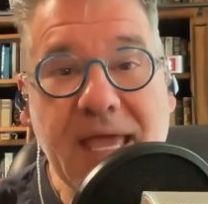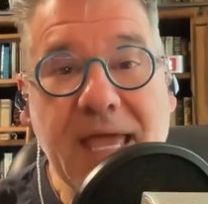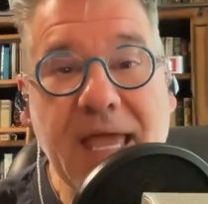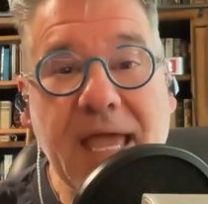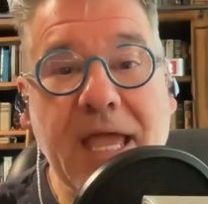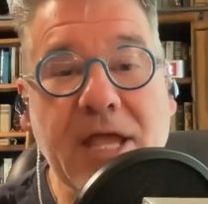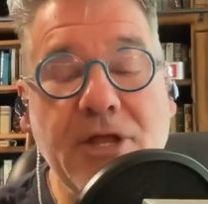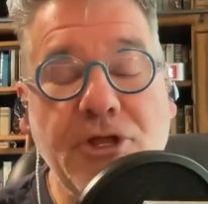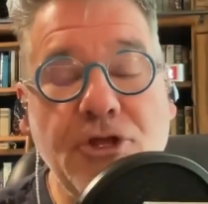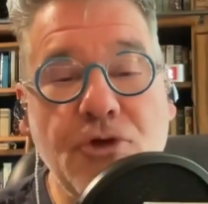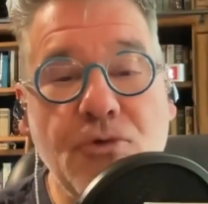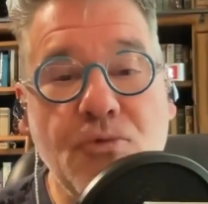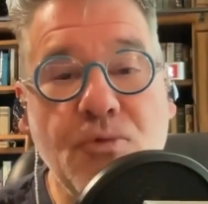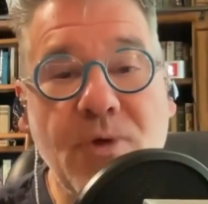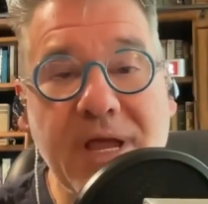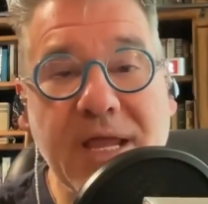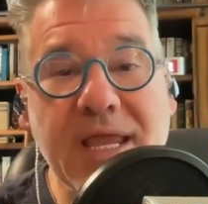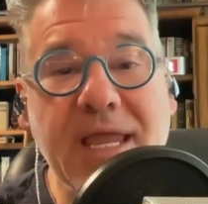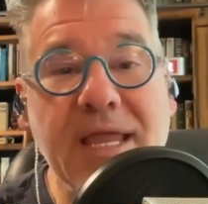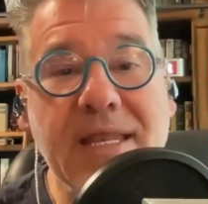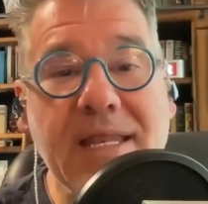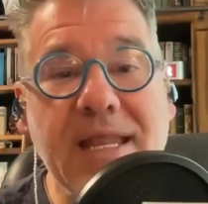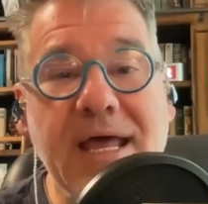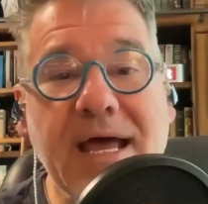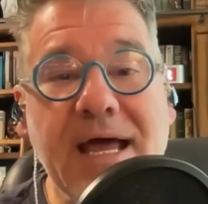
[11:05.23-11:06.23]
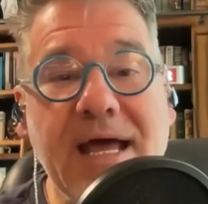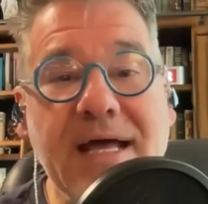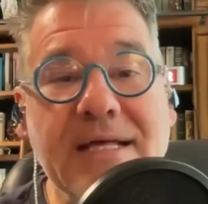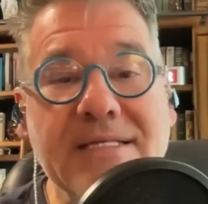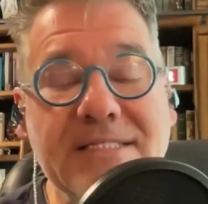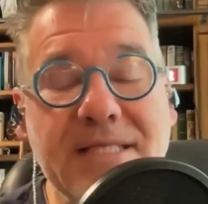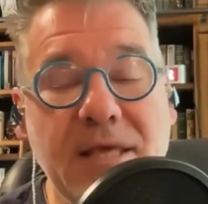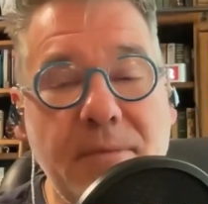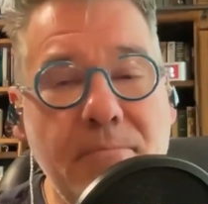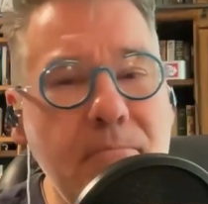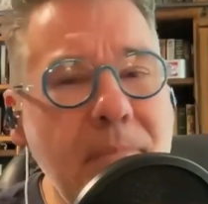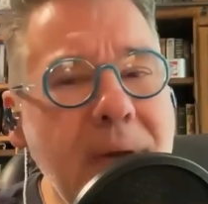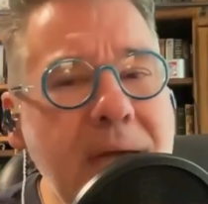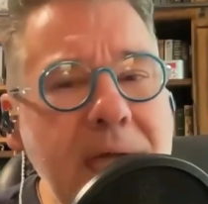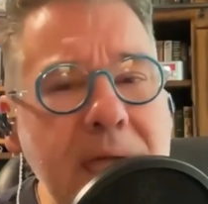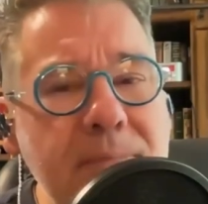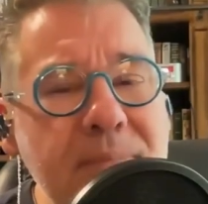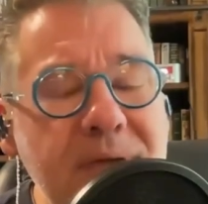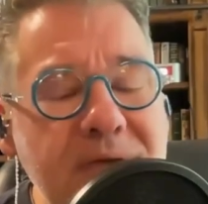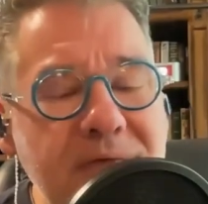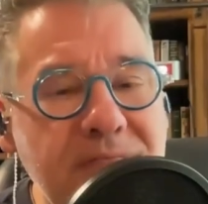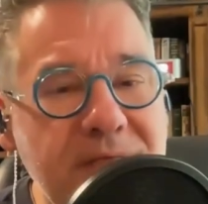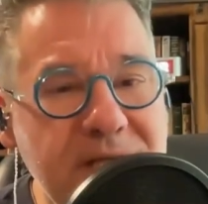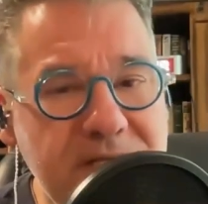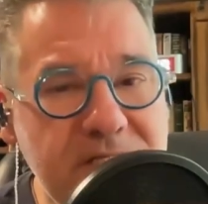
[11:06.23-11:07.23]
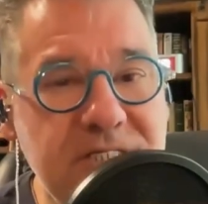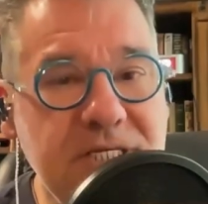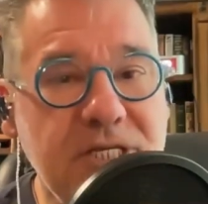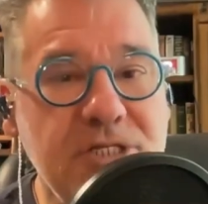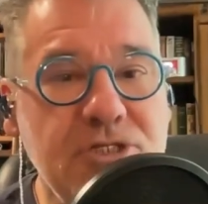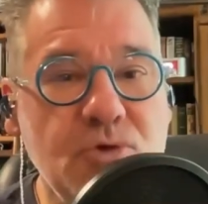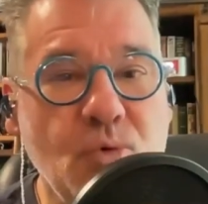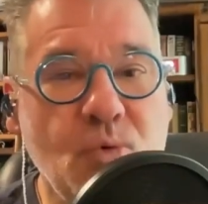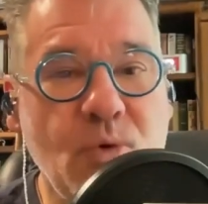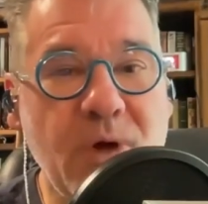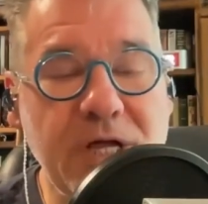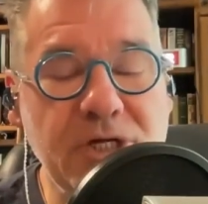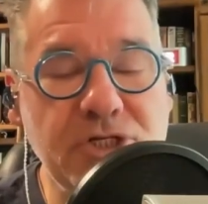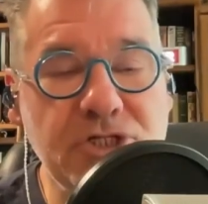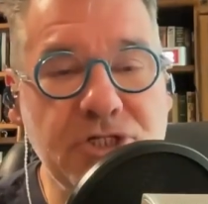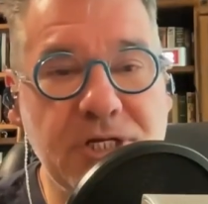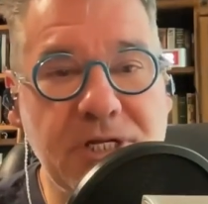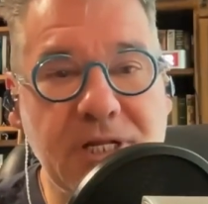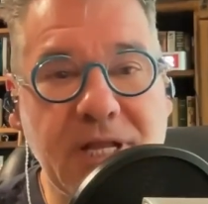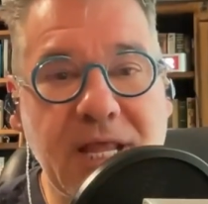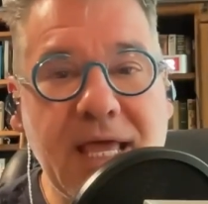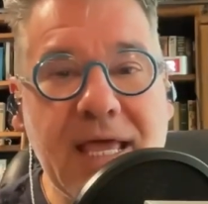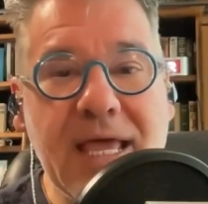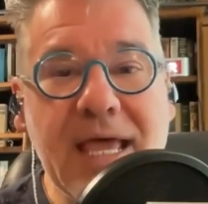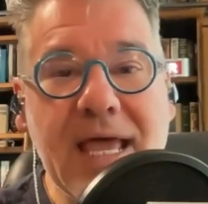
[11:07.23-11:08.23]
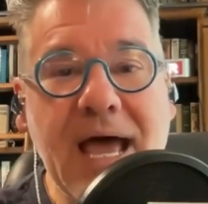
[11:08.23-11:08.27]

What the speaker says: and you recognize that maybe in this situation,